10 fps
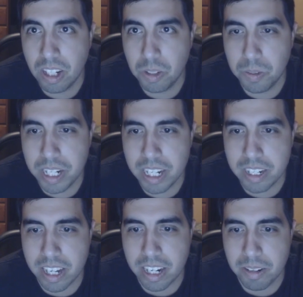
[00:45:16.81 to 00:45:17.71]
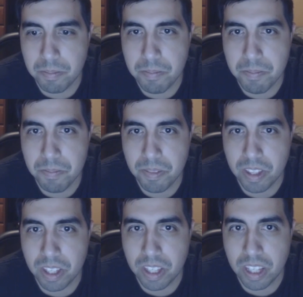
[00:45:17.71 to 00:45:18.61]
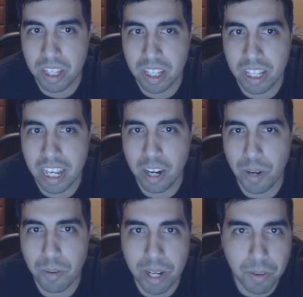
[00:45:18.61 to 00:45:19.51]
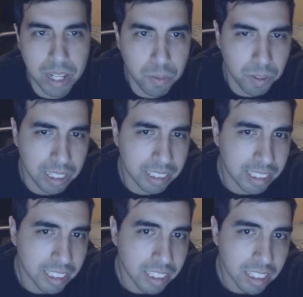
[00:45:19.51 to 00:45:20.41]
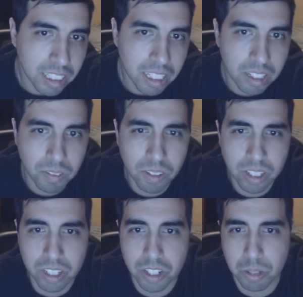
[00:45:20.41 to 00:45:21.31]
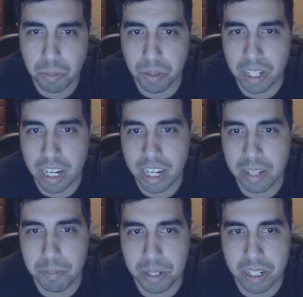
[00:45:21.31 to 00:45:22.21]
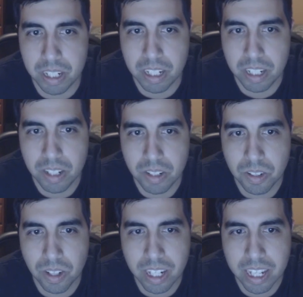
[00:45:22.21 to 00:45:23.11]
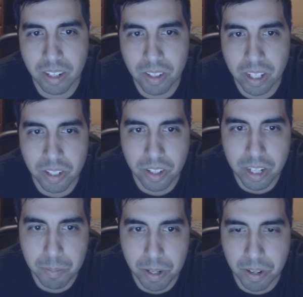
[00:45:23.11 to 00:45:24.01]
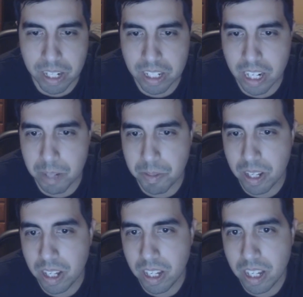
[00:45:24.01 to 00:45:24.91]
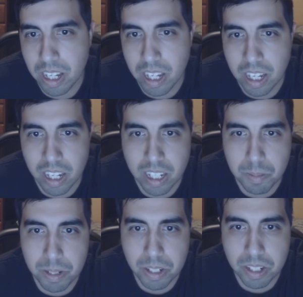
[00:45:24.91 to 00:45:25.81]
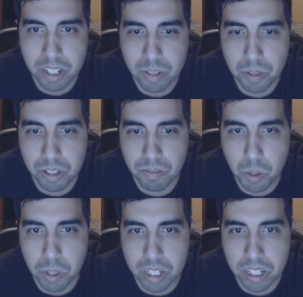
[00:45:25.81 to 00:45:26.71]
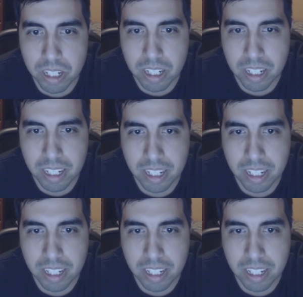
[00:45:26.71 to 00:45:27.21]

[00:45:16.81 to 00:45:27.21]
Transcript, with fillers: Oh, and he hit his head. Ow, ow, ow, ow! Well, you can jump really high, but try and calculate your hit better next time. Especially since he wasn't focused.